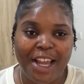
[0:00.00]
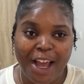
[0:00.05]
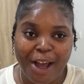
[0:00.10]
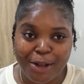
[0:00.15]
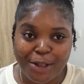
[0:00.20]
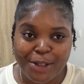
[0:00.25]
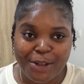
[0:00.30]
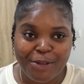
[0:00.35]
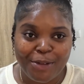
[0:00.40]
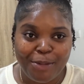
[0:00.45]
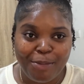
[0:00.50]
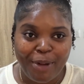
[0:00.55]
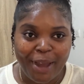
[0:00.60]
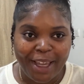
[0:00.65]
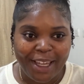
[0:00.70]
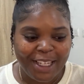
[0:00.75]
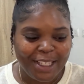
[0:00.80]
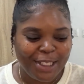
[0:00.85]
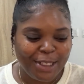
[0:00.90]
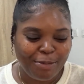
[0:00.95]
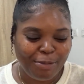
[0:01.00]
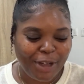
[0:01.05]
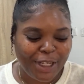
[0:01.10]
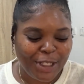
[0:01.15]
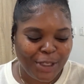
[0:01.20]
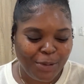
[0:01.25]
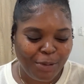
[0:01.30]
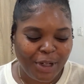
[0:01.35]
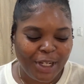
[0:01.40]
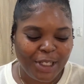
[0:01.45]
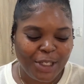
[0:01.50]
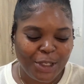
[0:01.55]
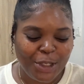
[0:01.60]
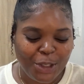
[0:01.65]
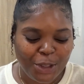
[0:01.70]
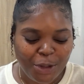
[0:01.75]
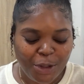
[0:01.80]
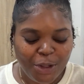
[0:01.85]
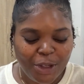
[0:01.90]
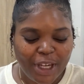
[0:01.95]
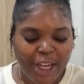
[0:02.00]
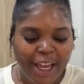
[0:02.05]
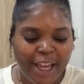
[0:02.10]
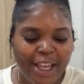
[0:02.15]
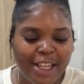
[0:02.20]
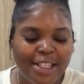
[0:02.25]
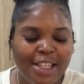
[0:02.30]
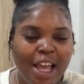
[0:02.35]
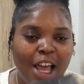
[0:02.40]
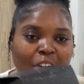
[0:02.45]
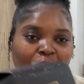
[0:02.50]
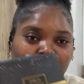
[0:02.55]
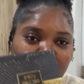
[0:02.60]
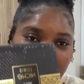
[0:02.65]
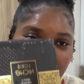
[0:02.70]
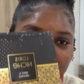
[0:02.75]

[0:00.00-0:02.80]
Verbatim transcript: out of the packaging, but I just wanted to show you guys. So